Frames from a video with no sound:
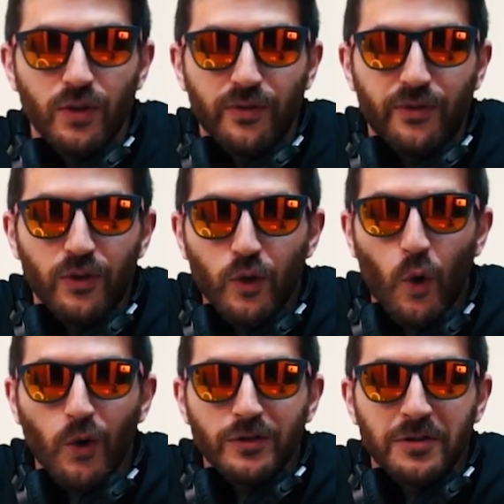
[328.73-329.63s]
your phone
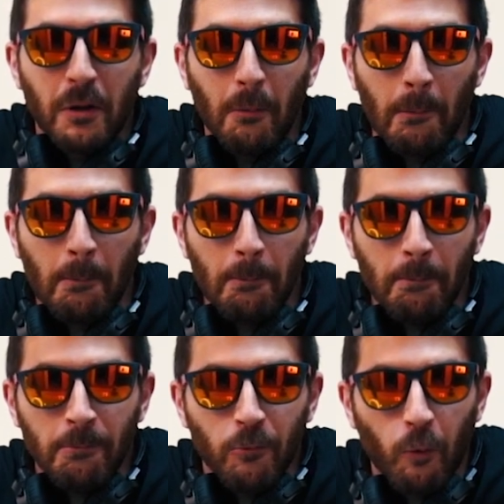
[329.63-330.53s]
calls.
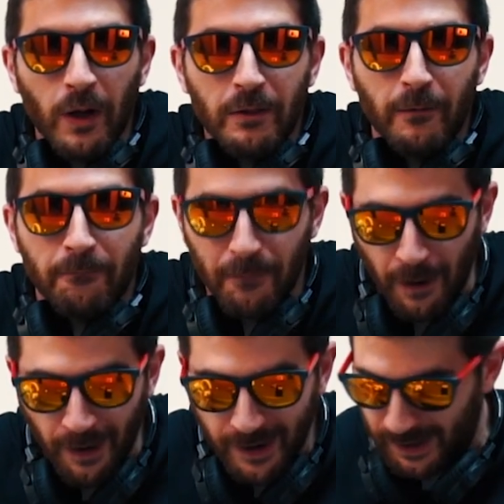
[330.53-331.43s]
What the
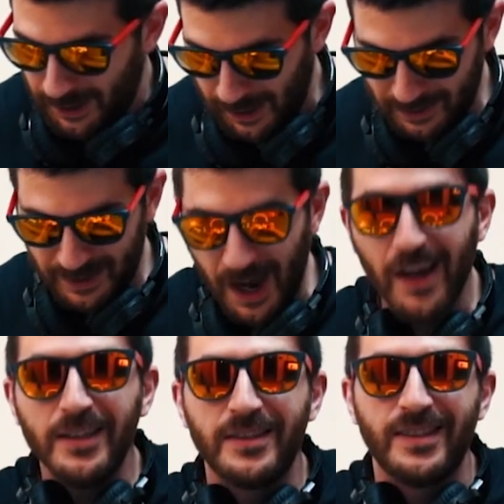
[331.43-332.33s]
fuck?
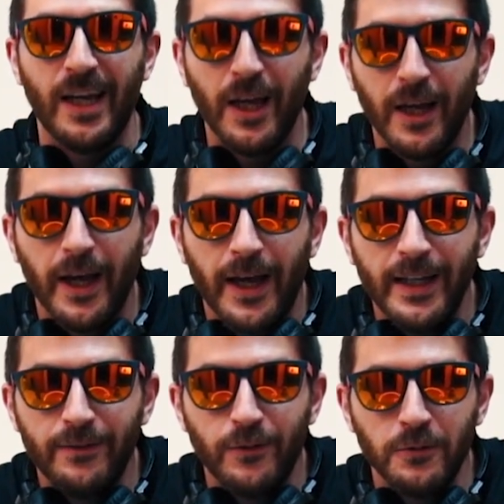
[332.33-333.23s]
Guys,
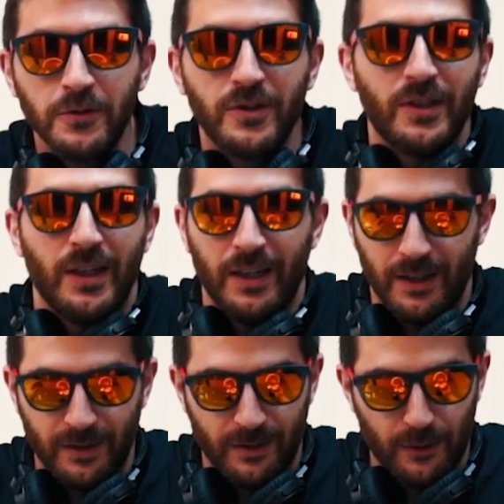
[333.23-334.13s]
headphones,
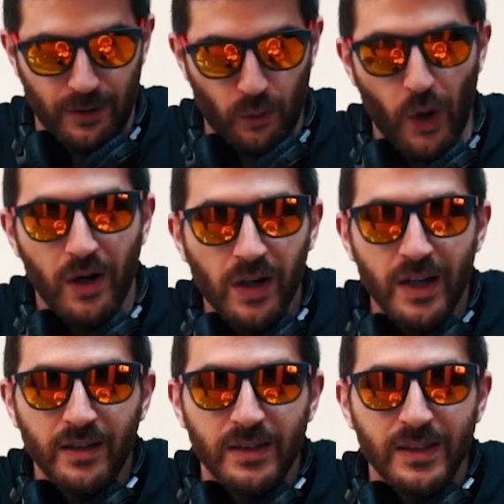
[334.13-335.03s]

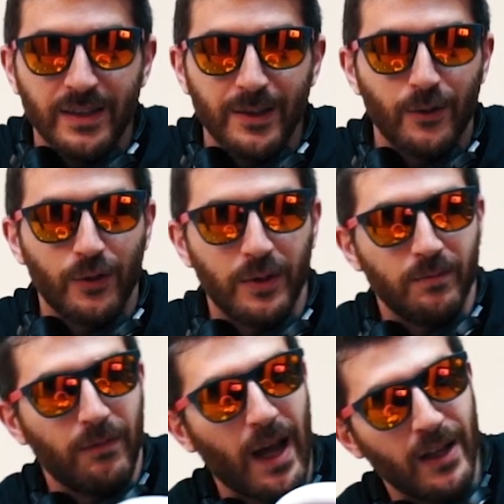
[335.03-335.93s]
wireless,
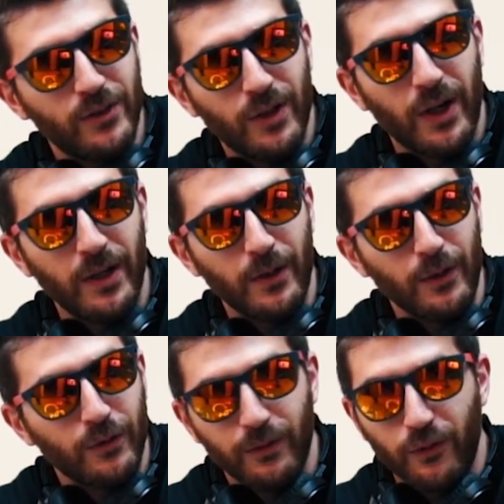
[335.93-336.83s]
answer
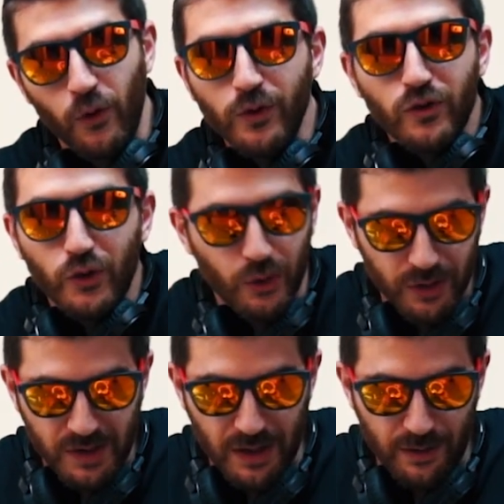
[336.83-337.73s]
the phones you
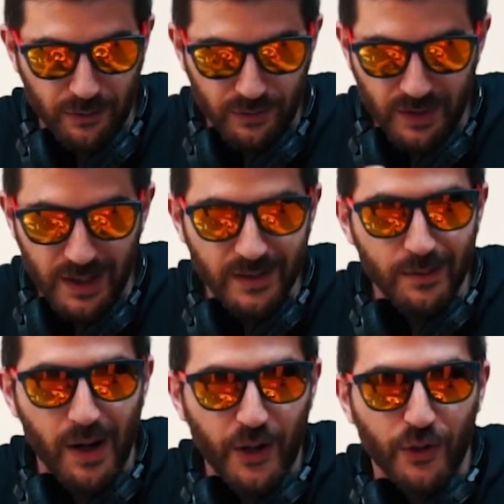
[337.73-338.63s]
receive. There is a
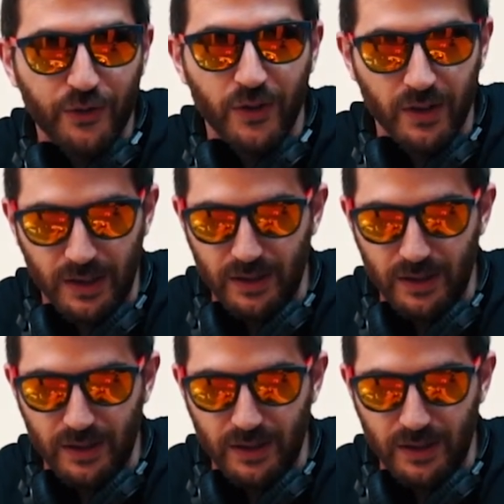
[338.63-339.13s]
microphone on